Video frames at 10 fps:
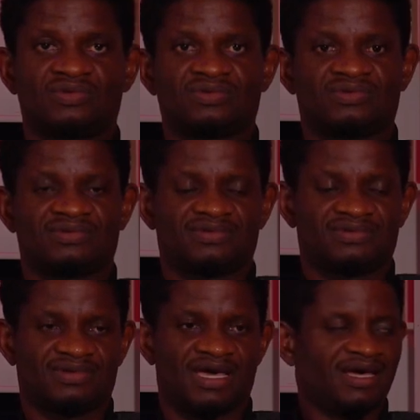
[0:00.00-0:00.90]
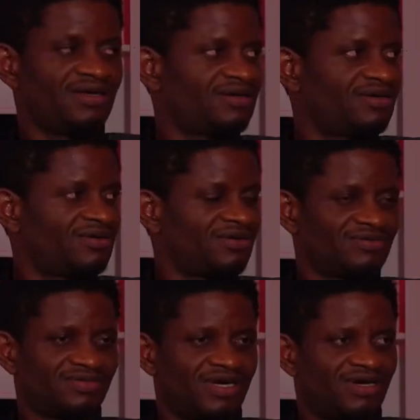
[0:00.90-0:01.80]
mean? Ah,
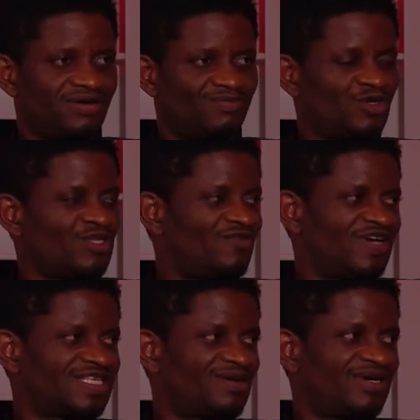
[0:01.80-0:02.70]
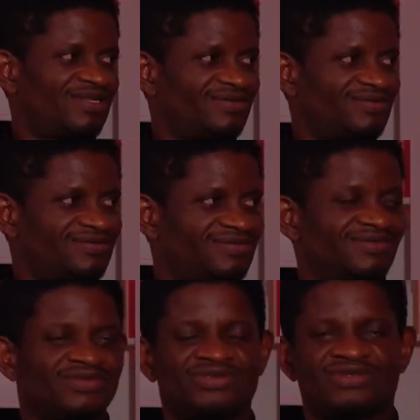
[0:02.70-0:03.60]
uh, mother of Asaba down.
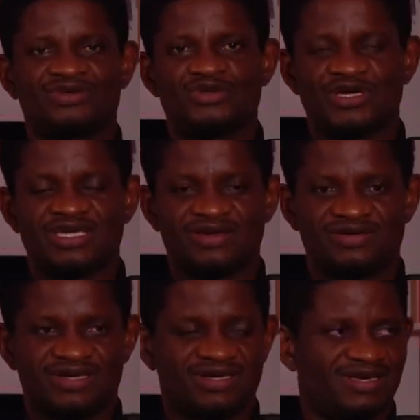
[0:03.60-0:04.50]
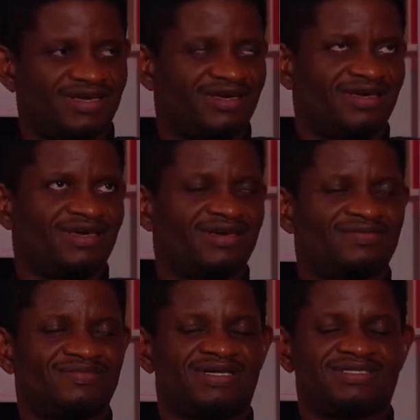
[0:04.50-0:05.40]
Okay. You are hearing, uh, um,
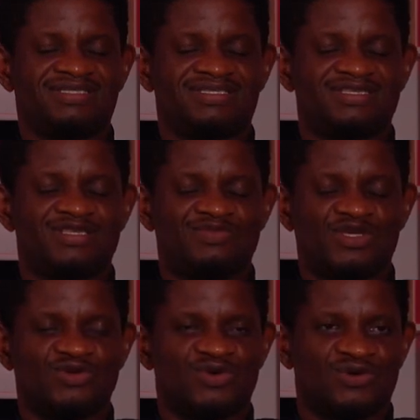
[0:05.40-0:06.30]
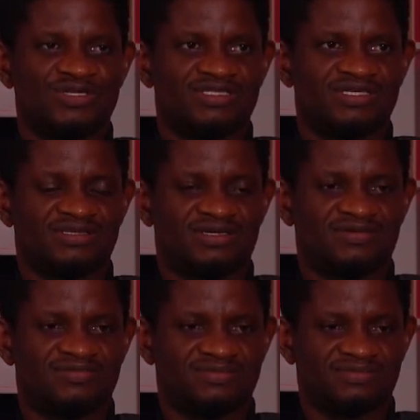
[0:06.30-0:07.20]
ah, there's a name they do call it in, um,
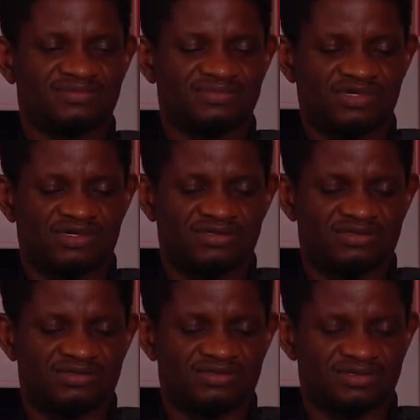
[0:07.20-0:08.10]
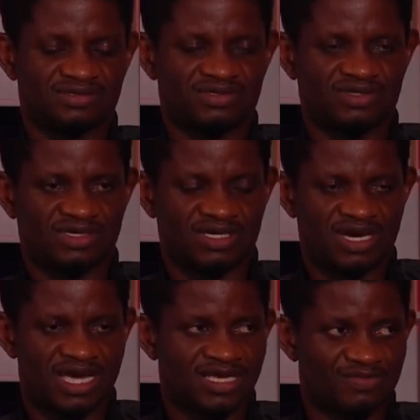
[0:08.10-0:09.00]
in
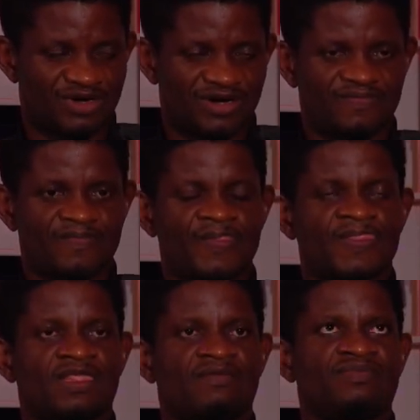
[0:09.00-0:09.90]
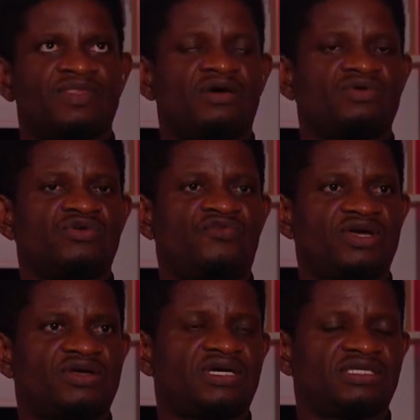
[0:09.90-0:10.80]
Anambra. Now, you find
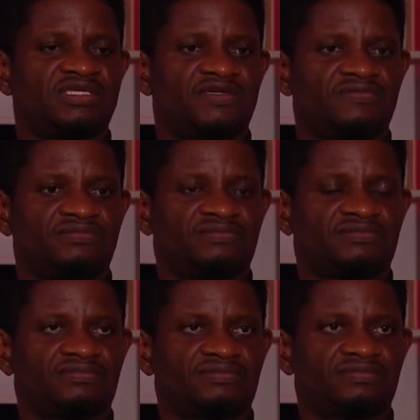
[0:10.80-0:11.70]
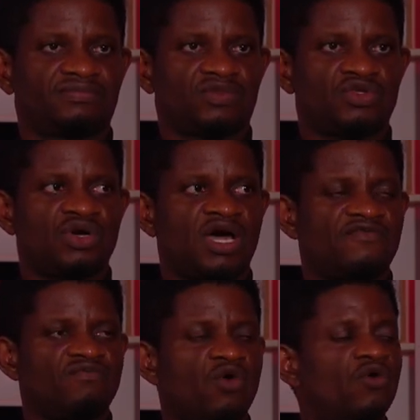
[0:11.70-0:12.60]
out that um, you have
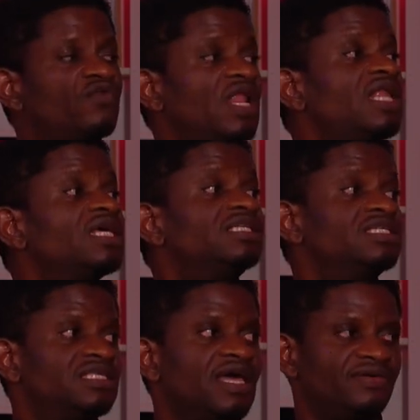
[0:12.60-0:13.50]
more of landladies there.